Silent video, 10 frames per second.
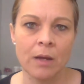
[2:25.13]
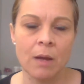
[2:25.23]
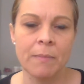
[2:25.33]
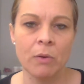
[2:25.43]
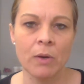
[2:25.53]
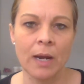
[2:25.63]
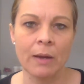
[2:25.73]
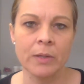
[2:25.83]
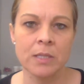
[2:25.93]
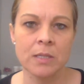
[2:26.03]
a milk
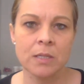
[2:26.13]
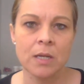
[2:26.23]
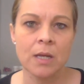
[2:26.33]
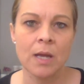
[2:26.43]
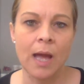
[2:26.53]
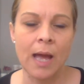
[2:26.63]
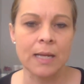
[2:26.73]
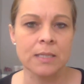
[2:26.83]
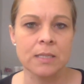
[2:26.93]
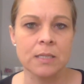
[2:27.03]
allowance
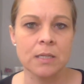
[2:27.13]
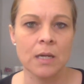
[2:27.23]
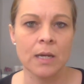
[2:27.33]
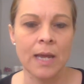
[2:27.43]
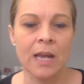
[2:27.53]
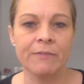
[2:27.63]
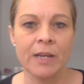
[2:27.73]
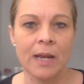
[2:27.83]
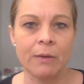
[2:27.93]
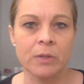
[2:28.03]
and a calorie
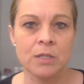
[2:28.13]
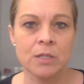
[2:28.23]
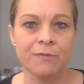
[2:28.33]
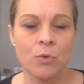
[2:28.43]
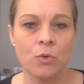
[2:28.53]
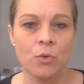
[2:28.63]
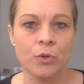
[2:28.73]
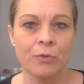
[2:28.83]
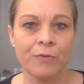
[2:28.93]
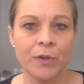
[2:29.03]
allowance for
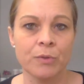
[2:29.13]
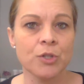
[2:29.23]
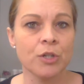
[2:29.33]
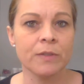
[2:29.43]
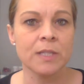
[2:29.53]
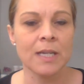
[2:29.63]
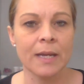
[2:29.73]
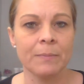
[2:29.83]
your foods during the day.